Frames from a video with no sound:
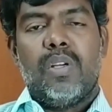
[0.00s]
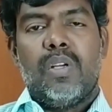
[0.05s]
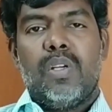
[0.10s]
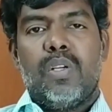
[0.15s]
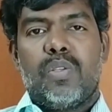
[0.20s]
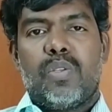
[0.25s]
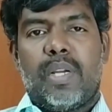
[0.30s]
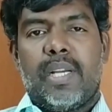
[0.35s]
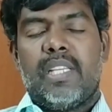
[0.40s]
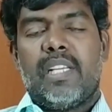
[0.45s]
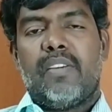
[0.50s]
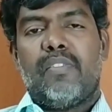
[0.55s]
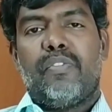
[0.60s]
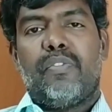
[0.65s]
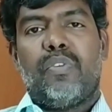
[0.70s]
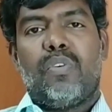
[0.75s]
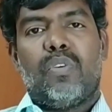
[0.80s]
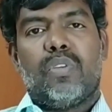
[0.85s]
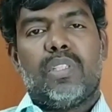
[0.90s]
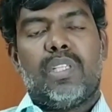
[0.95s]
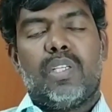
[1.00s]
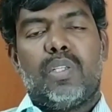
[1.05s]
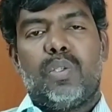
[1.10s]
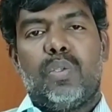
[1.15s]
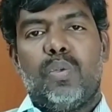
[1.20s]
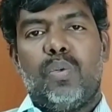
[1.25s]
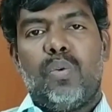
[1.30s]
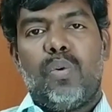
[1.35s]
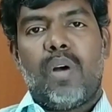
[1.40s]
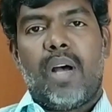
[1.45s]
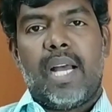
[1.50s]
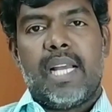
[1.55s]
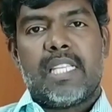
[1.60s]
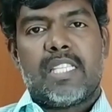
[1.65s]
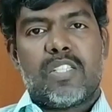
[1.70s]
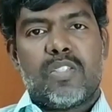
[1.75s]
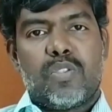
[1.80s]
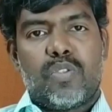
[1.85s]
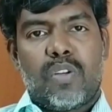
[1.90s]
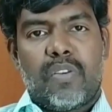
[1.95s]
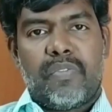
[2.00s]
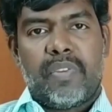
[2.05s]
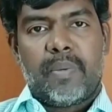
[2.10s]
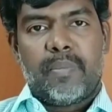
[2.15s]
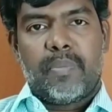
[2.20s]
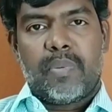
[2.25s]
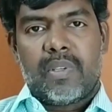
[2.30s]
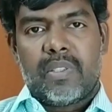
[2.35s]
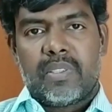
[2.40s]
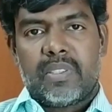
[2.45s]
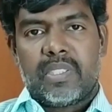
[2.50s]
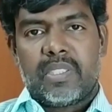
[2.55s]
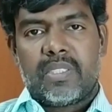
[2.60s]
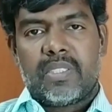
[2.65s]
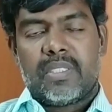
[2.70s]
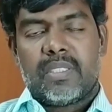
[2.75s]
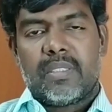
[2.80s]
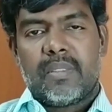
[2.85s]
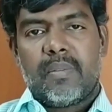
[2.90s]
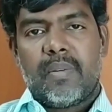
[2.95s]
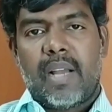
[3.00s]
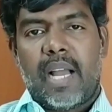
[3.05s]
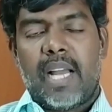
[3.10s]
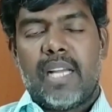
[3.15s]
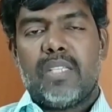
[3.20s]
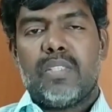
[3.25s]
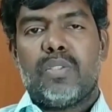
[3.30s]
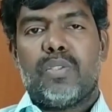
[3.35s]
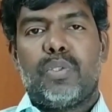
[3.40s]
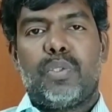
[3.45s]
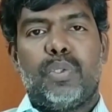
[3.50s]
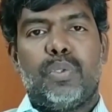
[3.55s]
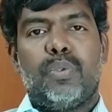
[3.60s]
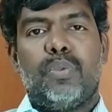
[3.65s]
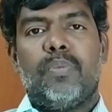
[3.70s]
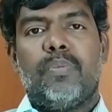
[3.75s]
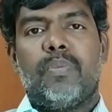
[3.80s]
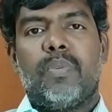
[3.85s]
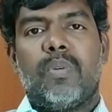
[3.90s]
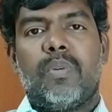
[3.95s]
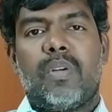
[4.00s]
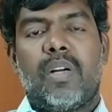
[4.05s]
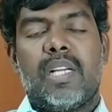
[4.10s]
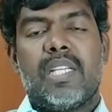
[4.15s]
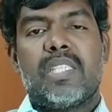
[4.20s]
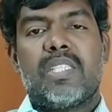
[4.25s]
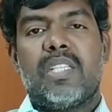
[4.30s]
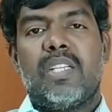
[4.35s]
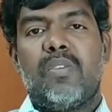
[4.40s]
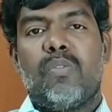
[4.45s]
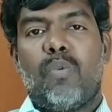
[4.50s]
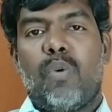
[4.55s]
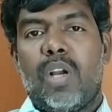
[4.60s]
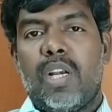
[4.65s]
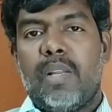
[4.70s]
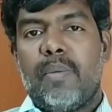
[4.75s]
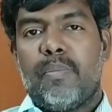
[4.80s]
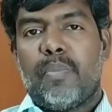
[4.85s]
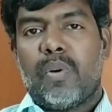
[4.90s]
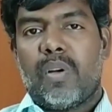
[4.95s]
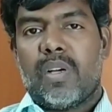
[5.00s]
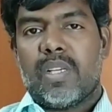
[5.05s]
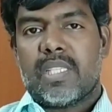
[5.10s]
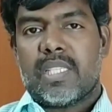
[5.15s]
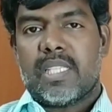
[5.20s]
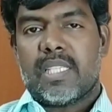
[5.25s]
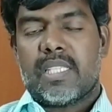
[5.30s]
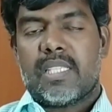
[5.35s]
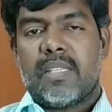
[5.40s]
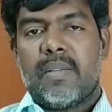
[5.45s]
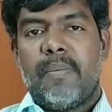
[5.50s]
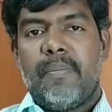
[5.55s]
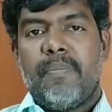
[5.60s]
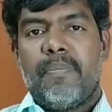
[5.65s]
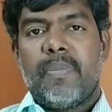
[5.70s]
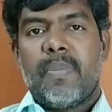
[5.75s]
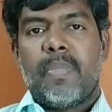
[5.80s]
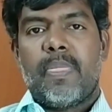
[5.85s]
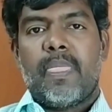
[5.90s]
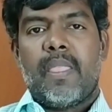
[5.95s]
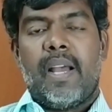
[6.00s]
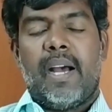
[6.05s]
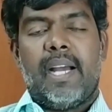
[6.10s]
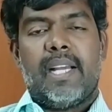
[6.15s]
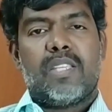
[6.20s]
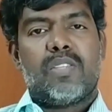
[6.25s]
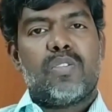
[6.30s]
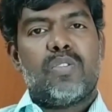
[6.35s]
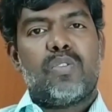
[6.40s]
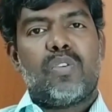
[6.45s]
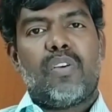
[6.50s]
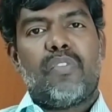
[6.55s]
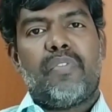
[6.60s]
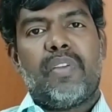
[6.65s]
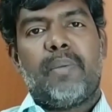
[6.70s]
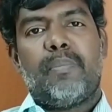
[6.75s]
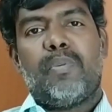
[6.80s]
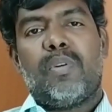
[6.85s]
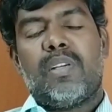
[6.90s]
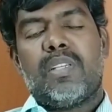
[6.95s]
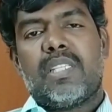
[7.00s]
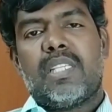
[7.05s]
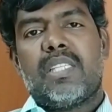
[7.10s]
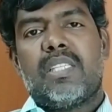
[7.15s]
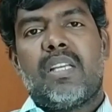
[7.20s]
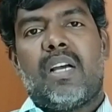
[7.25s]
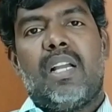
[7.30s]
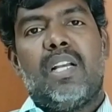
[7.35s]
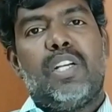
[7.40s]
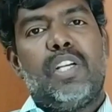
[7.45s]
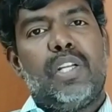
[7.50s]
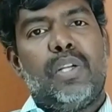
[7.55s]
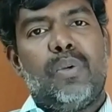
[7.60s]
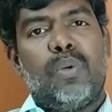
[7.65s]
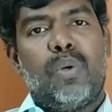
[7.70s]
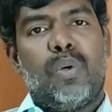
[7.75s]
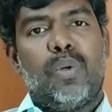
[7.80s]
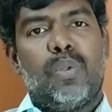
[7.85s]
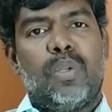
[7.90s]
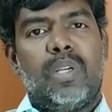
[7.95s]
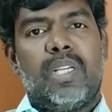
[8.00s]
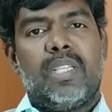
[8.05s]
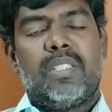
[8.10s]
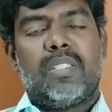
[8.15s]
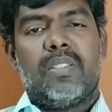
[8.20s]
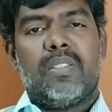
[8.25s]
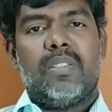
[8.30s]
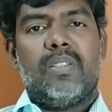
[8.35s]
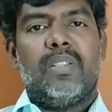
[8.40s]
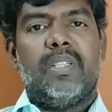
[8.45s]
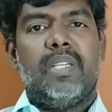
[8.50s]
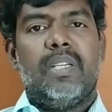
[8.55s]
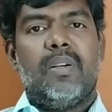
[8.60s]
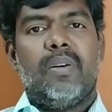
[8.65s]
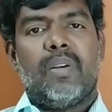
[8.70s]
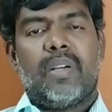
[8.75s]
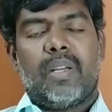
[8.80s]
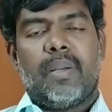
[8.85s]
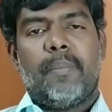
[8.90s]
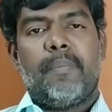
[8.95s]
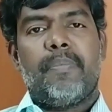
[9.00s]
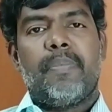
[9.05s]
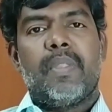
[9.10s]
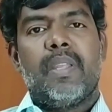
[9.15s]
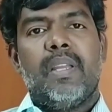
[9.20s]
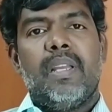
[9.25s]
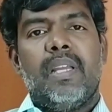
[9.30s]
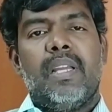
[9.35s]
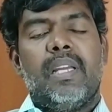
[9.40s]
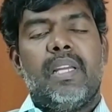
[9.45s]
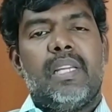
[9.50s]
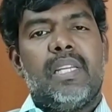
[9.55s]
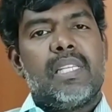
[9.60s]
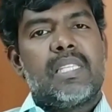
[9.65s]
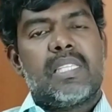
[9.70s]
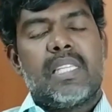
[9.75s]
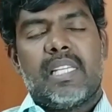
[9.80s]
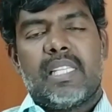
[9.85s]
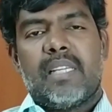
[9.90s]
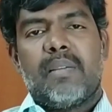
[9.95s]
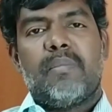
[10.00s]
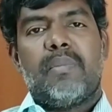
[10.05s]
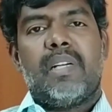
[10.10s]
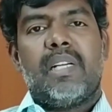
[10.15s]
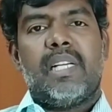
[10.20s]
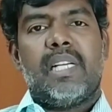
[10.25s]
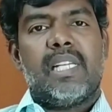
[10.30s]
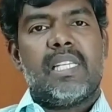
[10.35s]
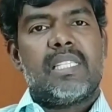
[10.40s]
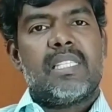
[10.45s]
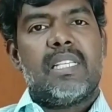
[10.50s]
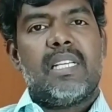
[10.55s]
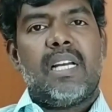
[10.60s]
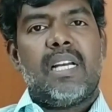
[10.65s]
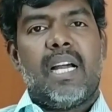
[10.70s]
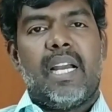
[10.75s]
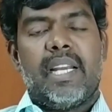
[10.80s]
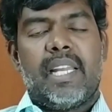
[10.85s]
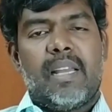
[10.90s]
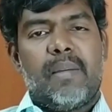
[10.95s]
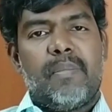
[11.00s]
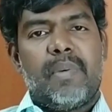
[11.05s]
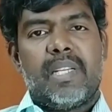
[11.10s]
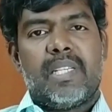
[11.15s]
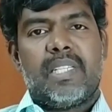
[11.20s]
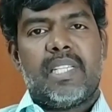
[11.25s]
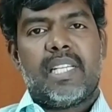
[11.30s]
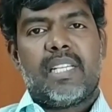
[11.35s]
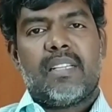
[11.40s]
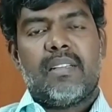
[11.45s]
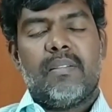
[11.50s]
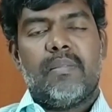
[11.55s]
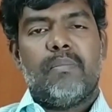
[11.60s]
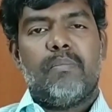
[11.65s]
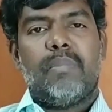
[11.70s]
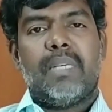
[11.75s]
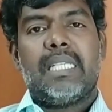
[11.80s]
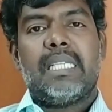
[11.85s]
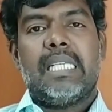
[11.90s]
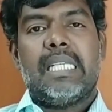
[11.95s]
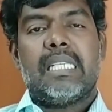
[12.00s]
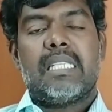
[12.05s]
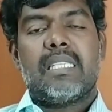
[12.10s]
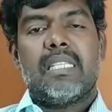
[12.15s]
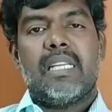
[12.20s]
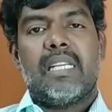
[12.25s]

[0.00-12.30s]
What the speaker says: So in that four, the two isentropic process and two constant volume process. Isentropic process, already you know that, okay, it is nothing but it is a adiabatic, but it's